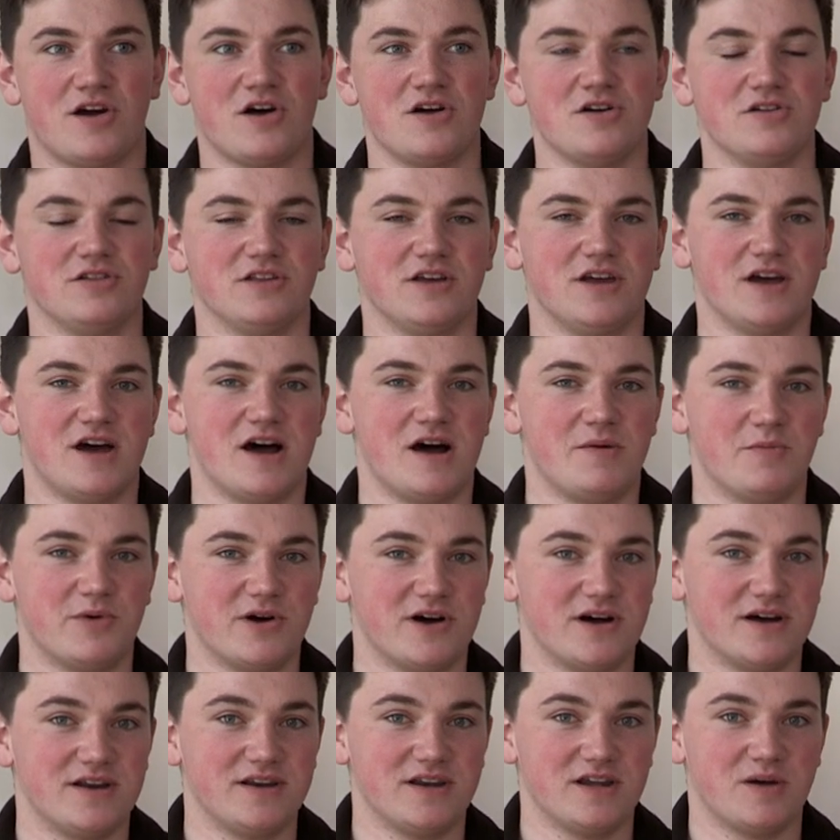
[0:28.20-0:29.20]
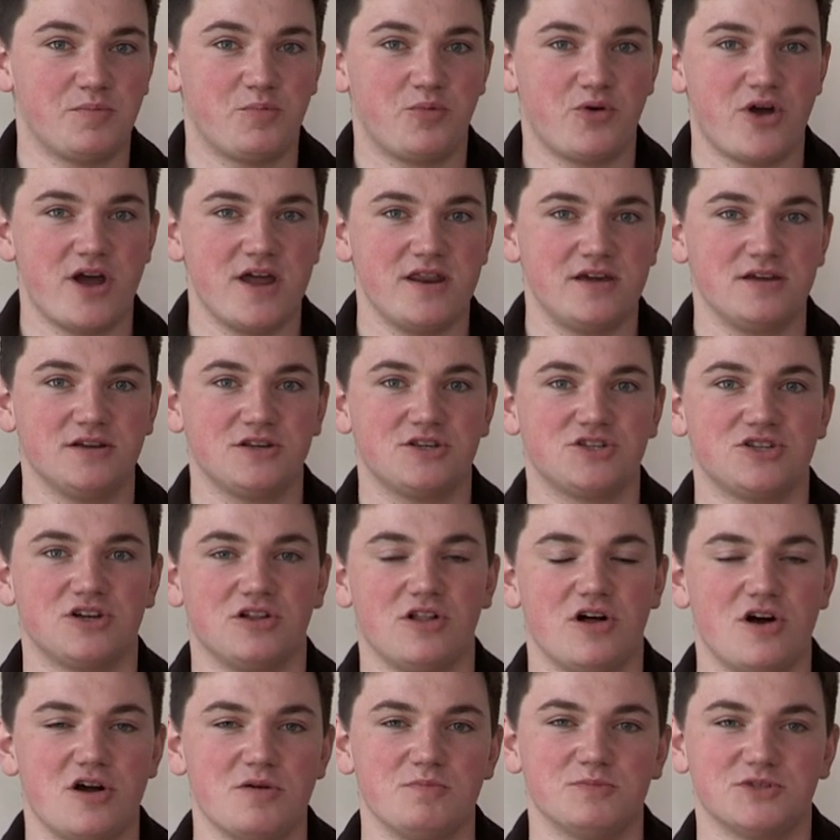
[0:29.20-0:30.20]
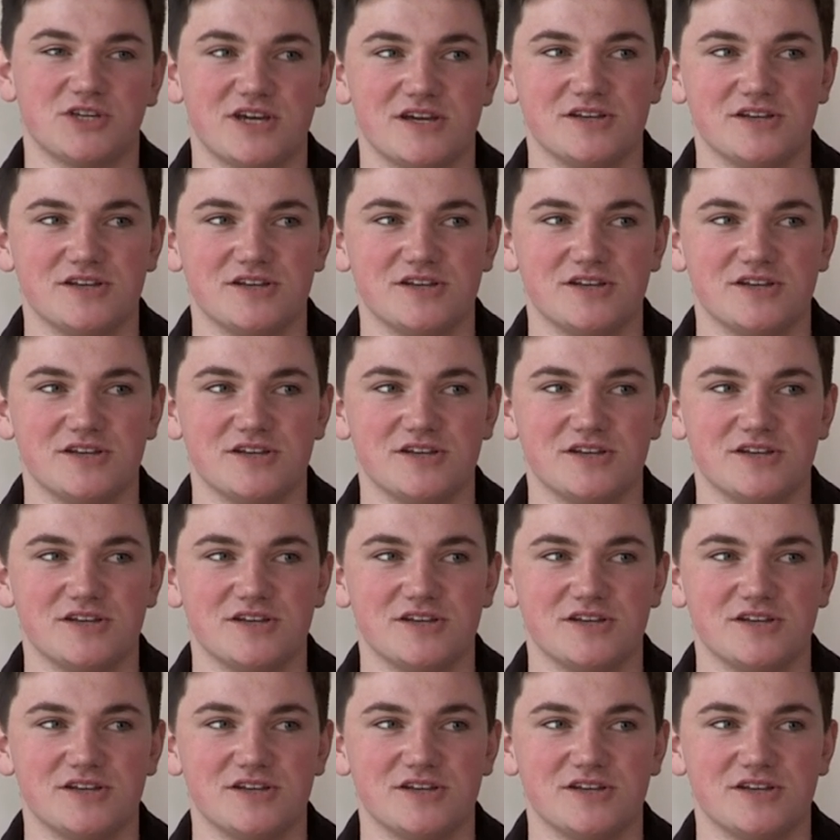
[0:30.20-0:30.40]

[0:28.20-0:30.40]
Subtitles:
Currently I'm an apprentice alarms